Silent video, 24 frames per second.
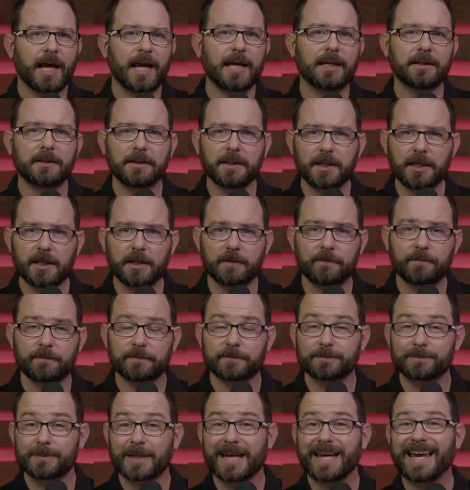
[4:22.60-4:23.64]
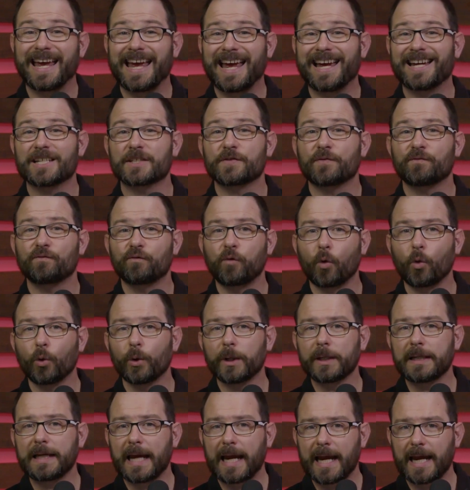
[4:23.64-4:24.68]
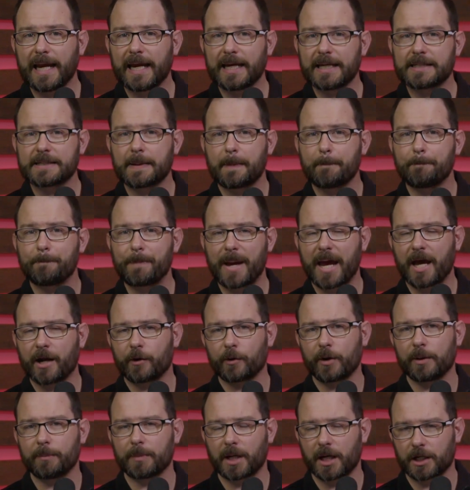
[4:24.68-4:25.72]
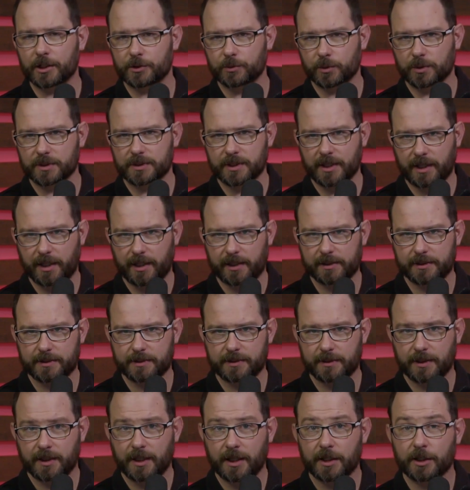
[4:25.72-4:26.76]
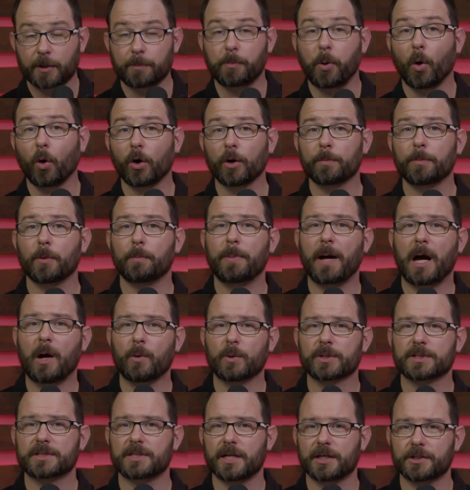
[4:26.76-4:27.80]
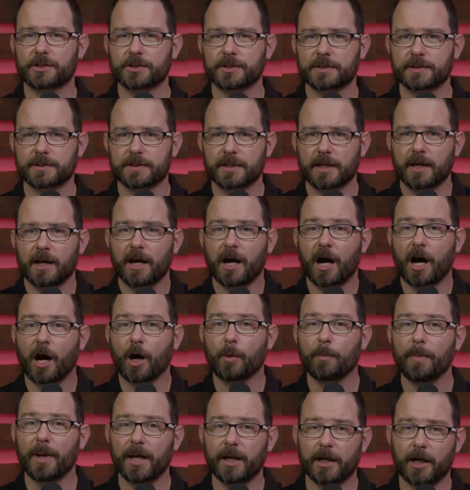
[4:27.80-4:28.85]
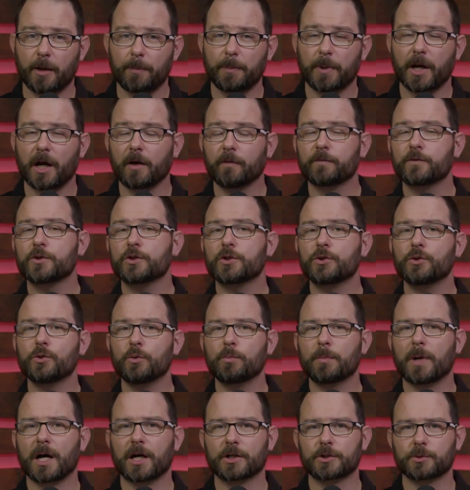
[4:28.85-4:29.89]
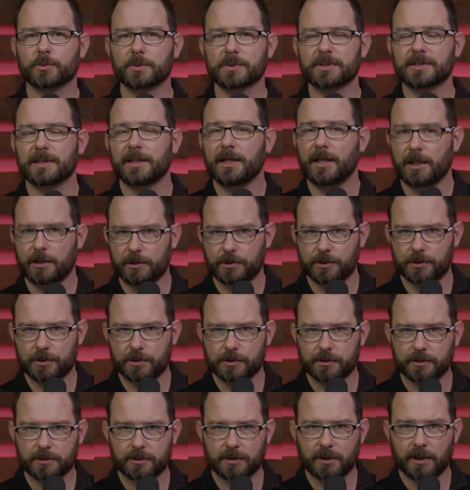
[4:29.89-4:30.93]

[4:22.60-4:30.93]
A Leaf has 48 battery modules in it. The portable power stations are made up of 2 modules each.